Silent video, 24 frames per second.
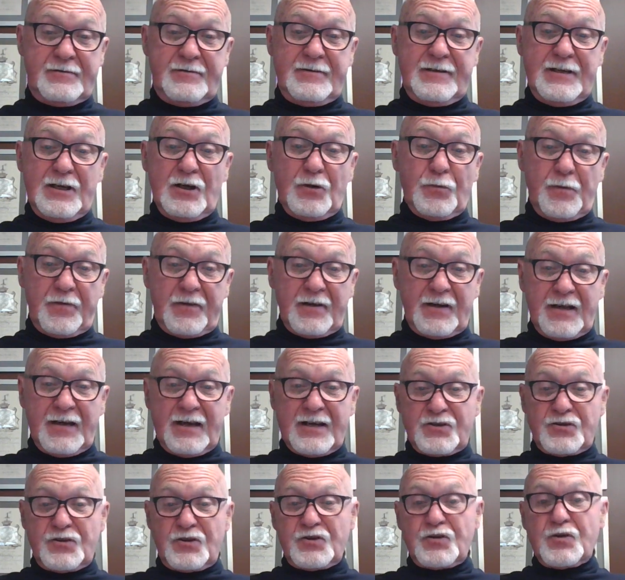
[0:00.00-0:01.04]
deal with the
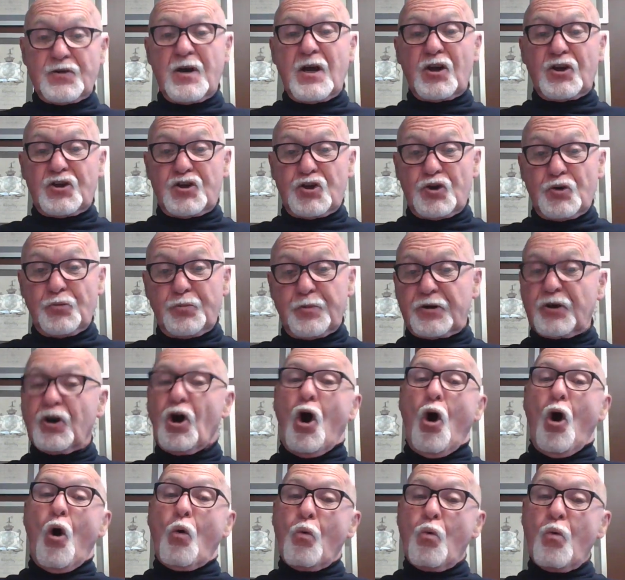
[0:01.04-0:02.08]
lesser Jupiter
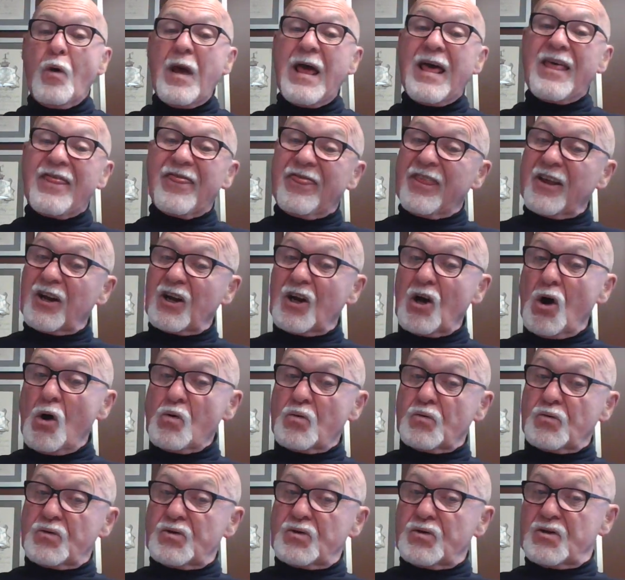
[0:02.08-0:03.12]
with the
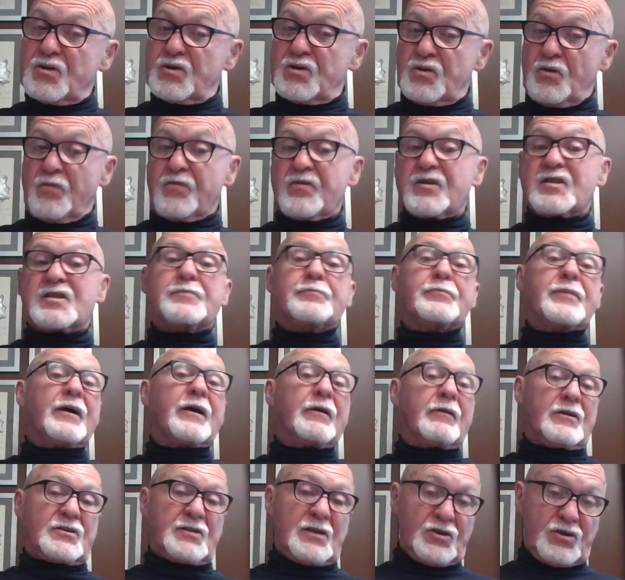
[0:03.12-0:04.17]
ghosts of the
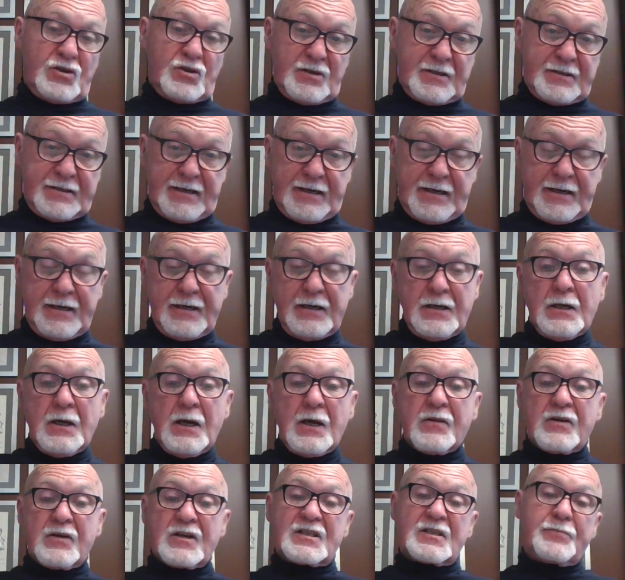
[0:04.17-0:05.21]
spirits, I should say,
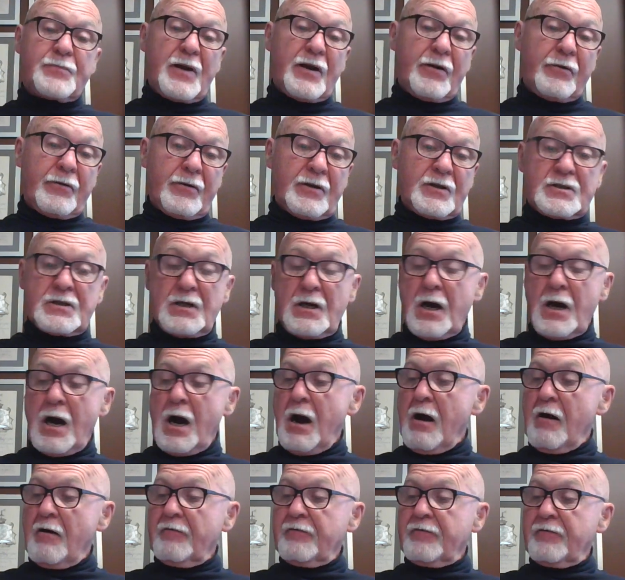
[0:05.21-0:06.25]
the spirits
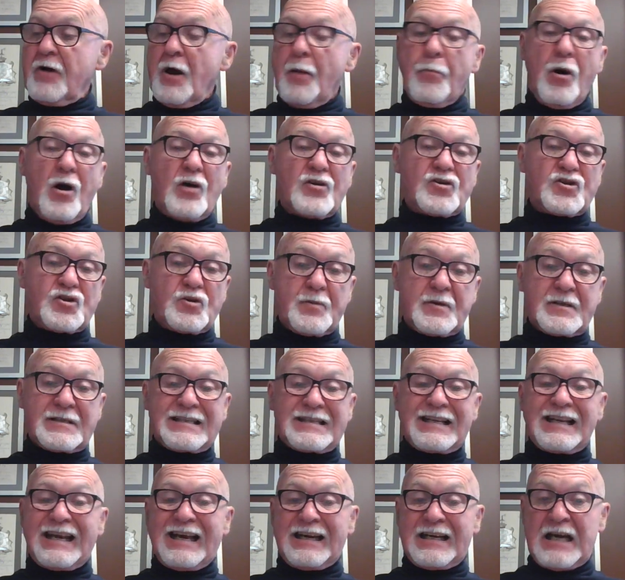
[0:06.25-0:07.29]
of Posthumus
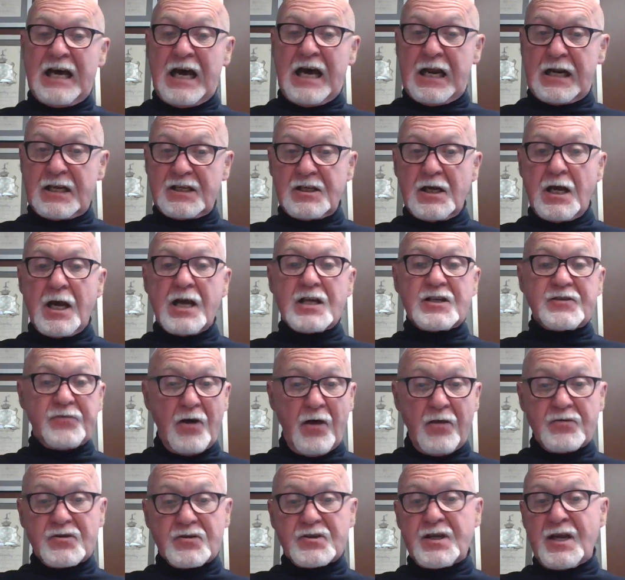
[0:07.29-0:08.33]
Leonatus. His
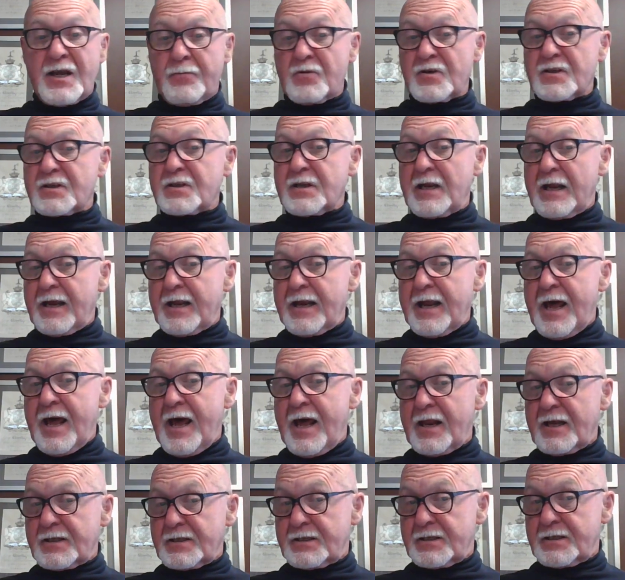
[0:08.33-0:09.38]
father's name was
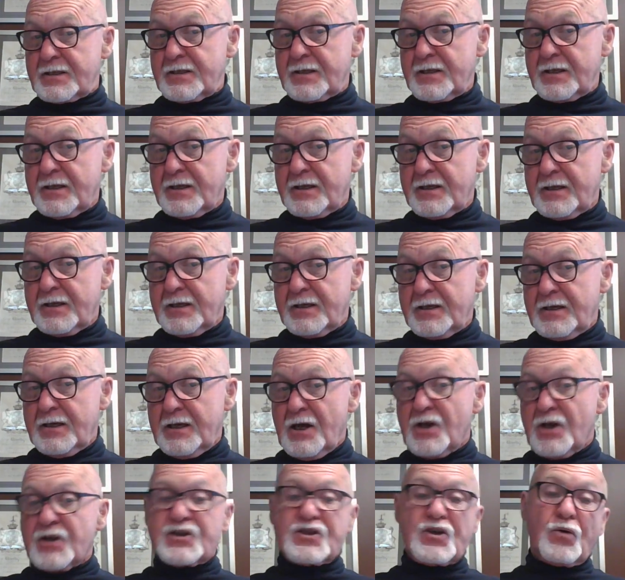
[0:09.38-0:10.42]
Leonatus.
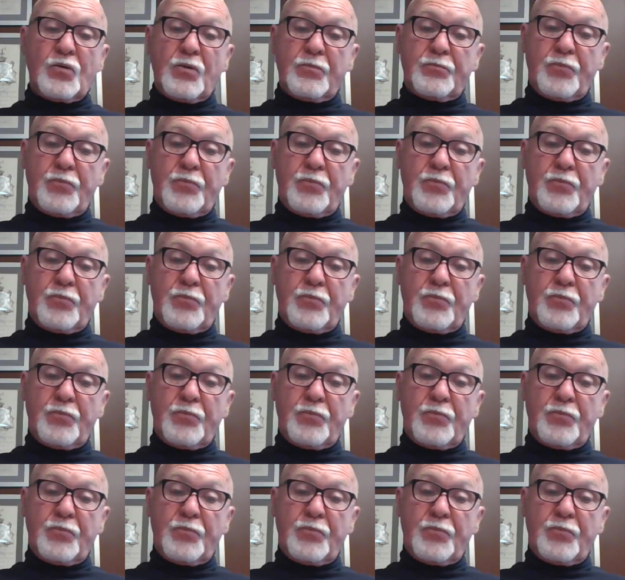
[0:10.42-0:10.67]
So